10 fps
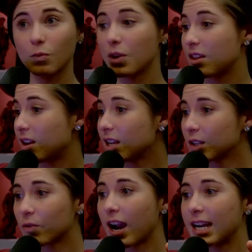within
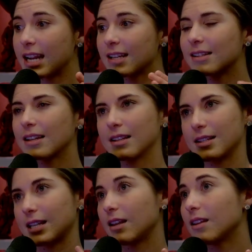his writings and his
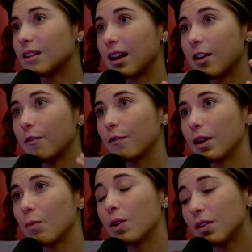daily life
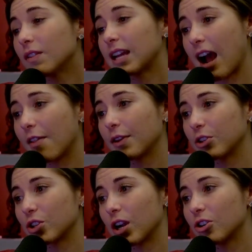within the Catholic
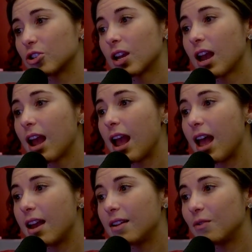Church
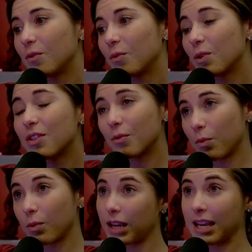and with
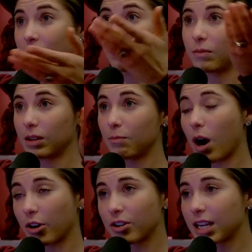in
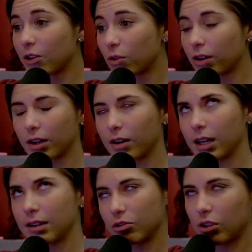modern day or
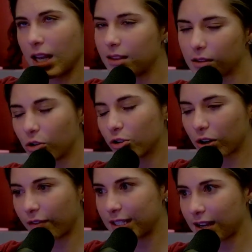in in the culture
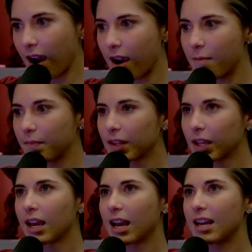of his time.
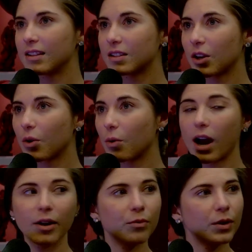And so
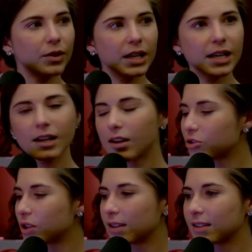I really
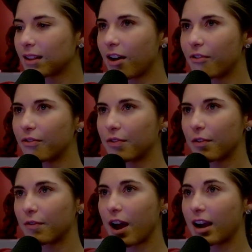just love the
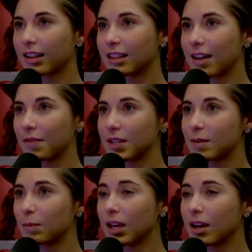fact that this
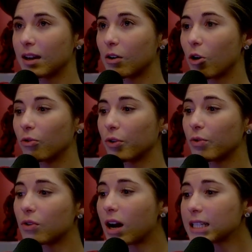man, although
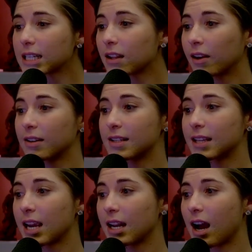not declared a
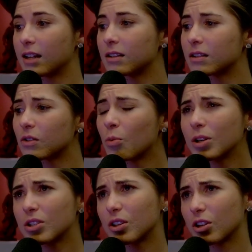saint, had so
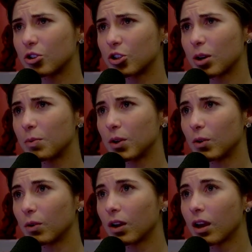much to
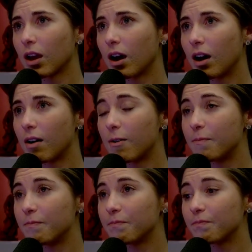contribute
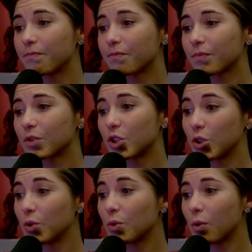um,
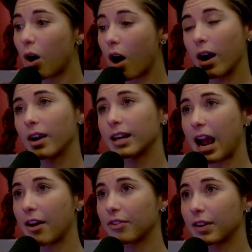to our
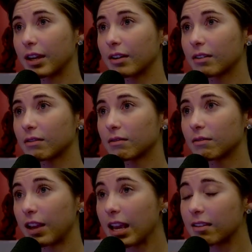Catholic
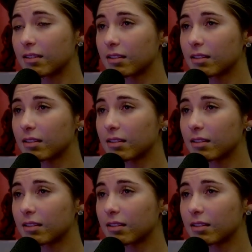faith.